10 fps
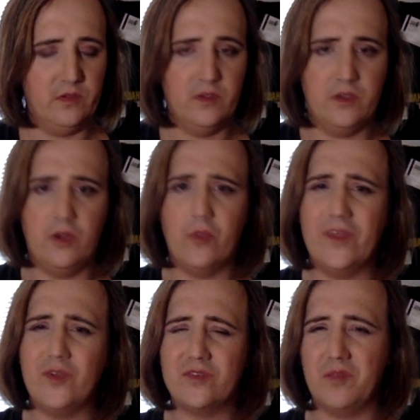they
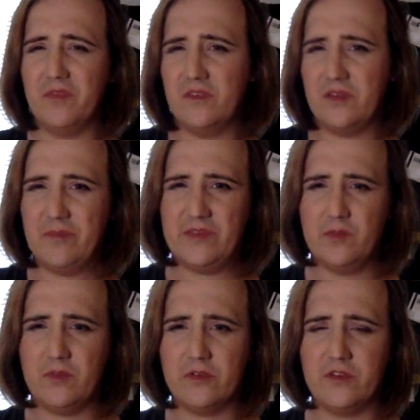do some
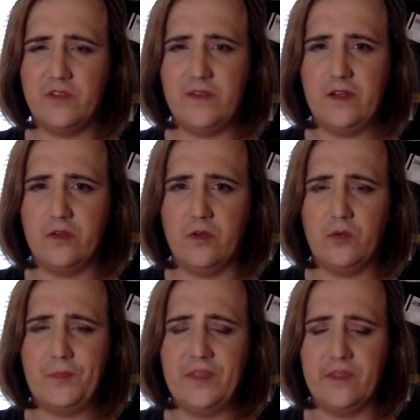similar stuff, I don't know,
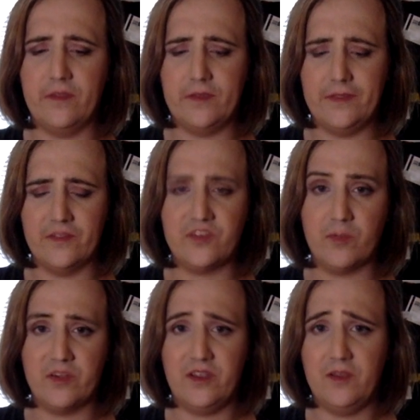in the
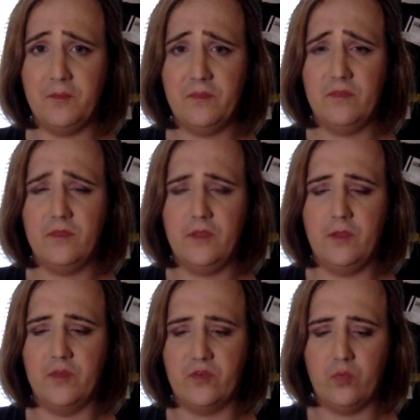summertime,
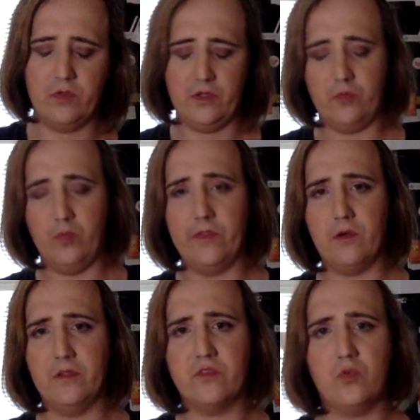like when they're
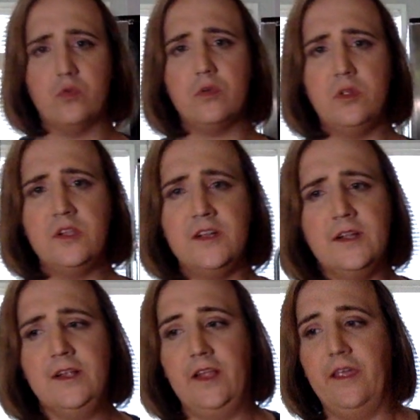in school,
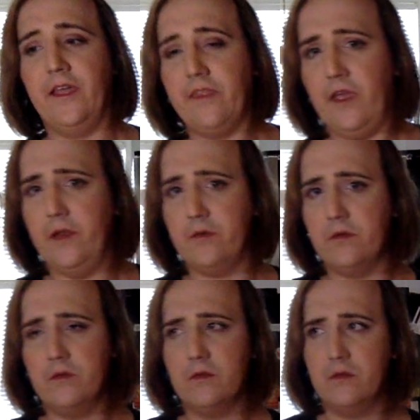and then
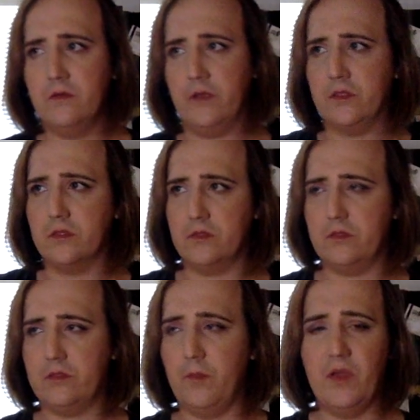like
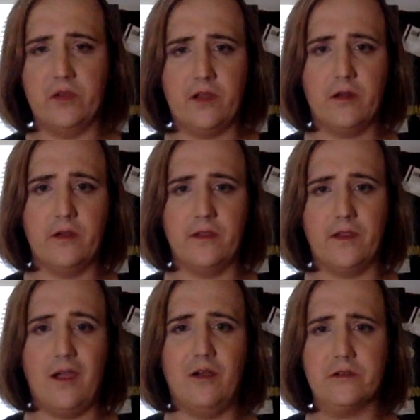the military
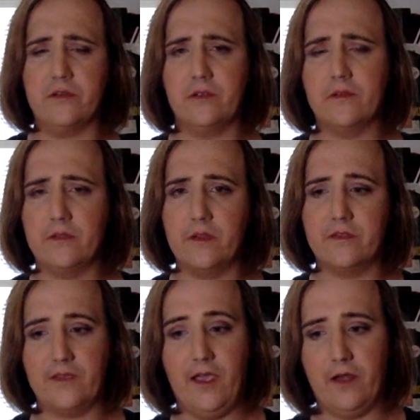colleges, that's
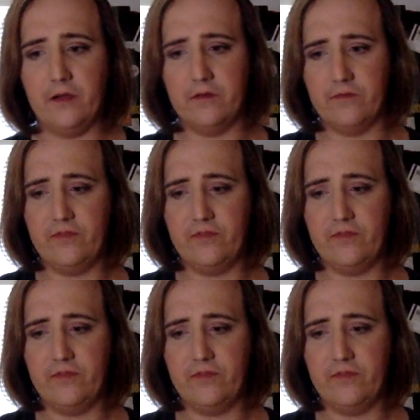kind of